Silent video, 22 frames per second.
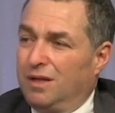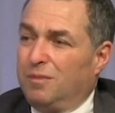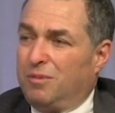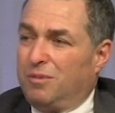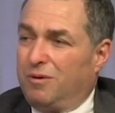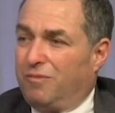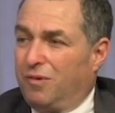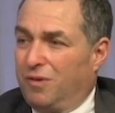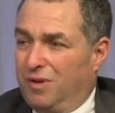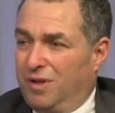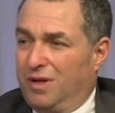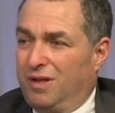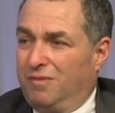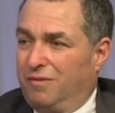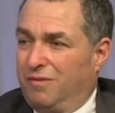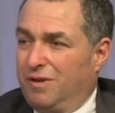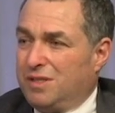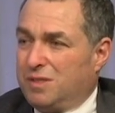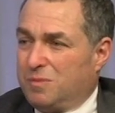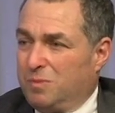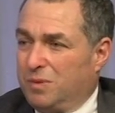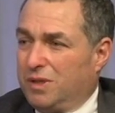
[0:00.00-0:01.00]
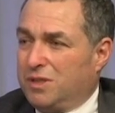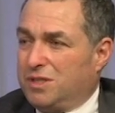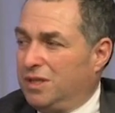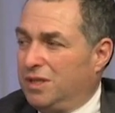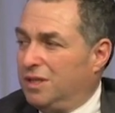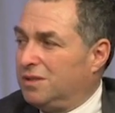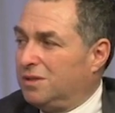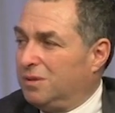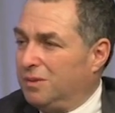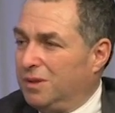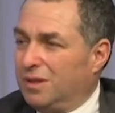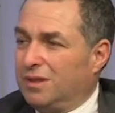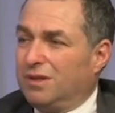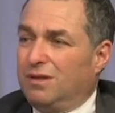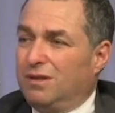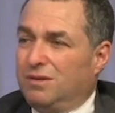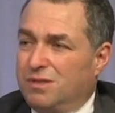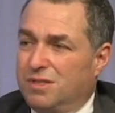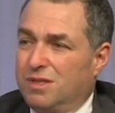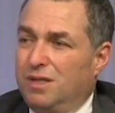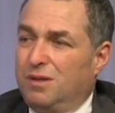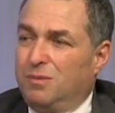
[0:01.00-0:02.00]
before they invest much into it,
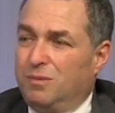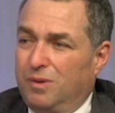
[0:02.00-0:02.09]
they'll see